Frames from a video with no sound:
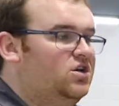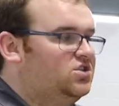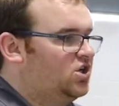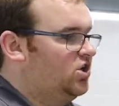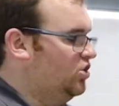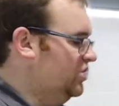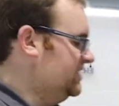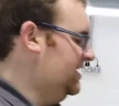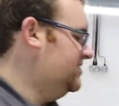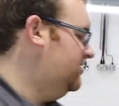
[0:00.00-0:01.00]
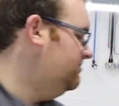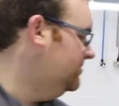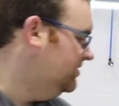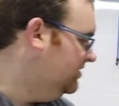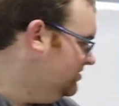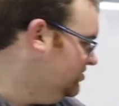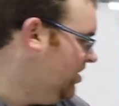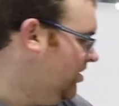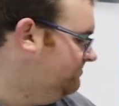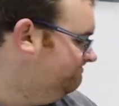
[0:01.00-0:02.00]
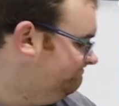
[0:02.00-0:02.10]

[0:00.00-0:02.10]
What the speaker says: to cool the system down.